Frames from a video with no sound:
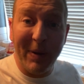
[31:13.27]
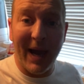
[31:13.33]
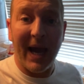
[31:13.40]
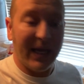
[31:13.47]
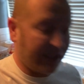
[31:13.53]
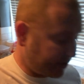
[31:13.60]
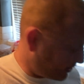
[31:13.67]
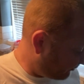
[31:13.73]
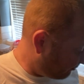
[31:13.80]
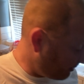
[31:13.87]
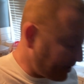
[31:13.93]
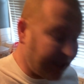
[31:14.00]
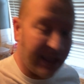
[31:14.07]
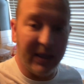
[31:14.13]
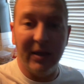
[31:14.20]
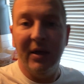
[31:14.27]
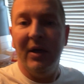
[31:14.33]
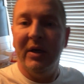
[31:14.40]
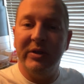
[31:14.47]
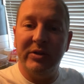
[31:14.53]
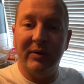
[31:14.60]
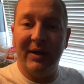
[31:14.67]
packs of meat.
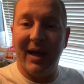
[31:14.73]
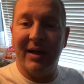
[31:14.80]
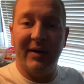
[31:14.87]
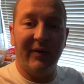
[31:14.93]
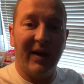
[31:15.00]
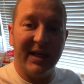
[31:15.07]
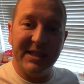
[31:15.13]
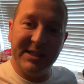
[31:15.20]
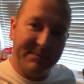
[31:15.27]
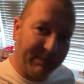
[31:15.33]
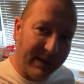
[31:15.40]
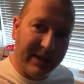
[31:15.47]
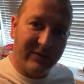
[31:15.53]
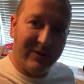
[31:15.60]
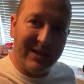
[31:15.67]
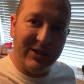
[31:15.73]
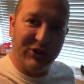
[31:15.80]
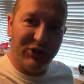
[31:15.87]
So we kind of like split these